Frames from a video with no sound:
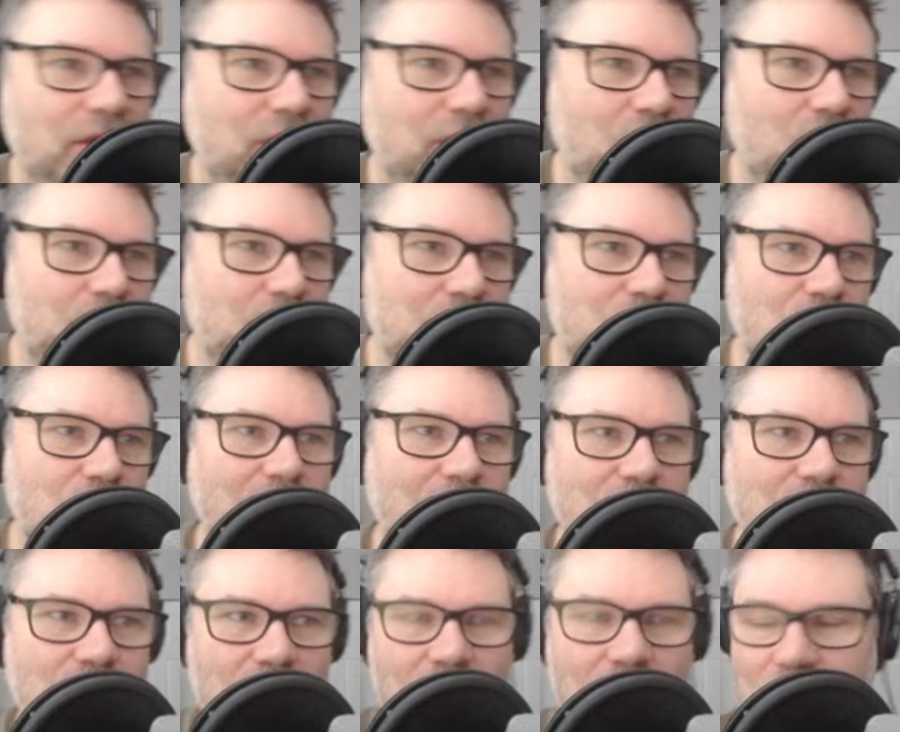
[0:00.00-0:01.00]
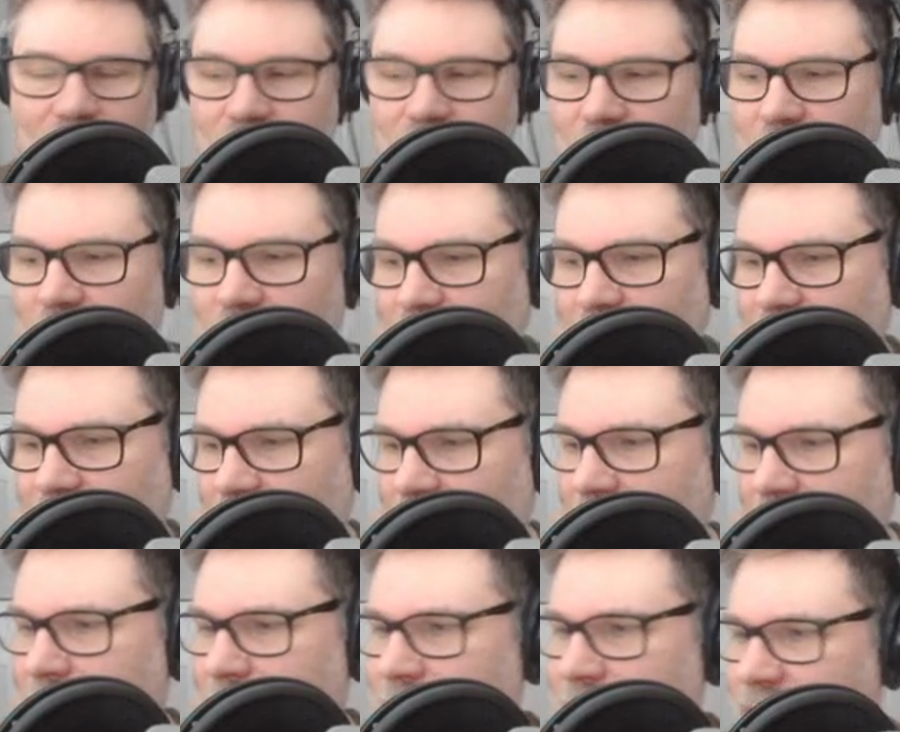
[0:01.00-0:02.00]
the home stretch on the
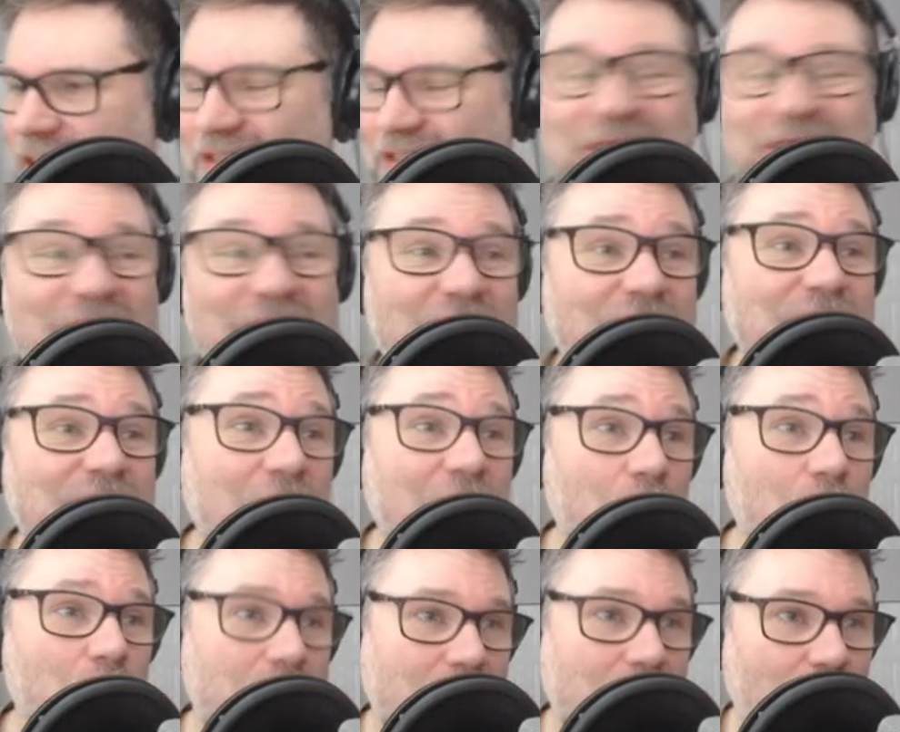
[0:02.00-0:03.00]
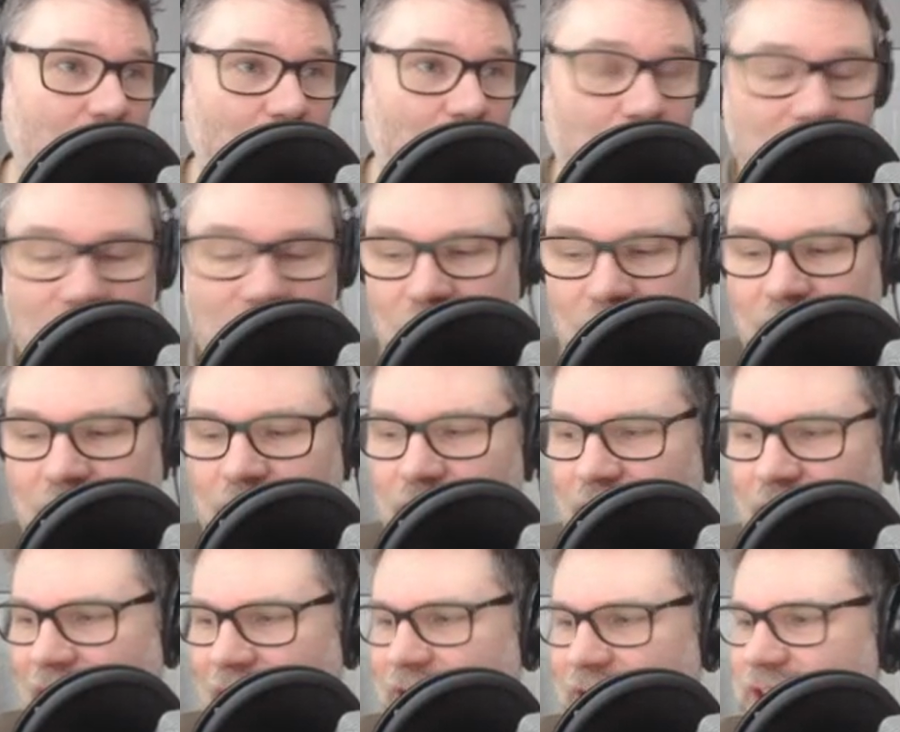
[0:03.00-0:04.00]
um, Fiend Folio. We're on the letter
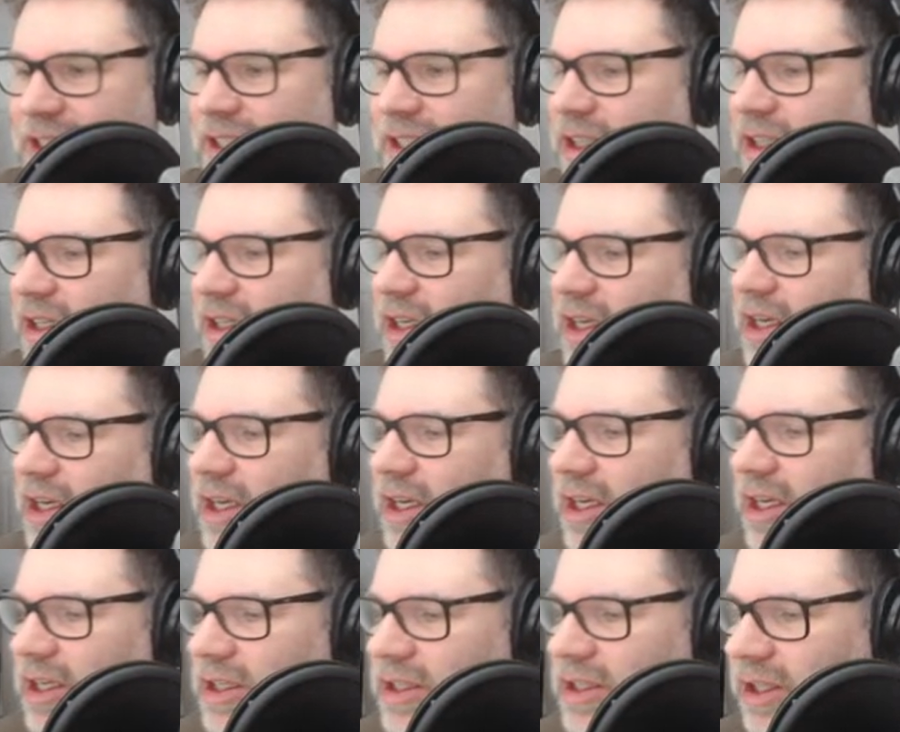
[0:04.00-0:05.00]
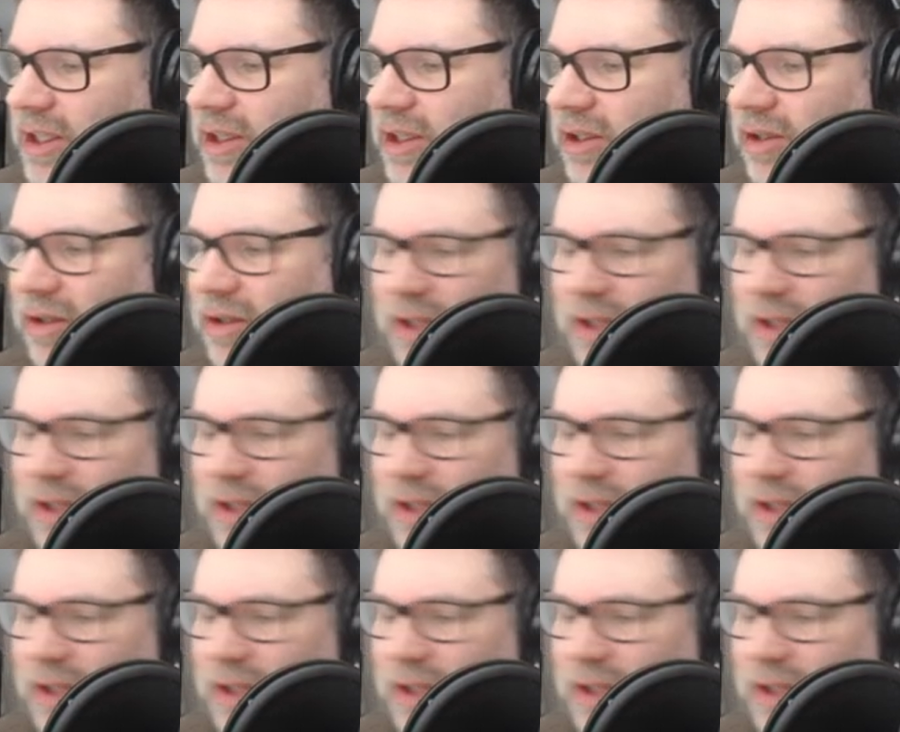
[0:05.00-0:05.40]
X. So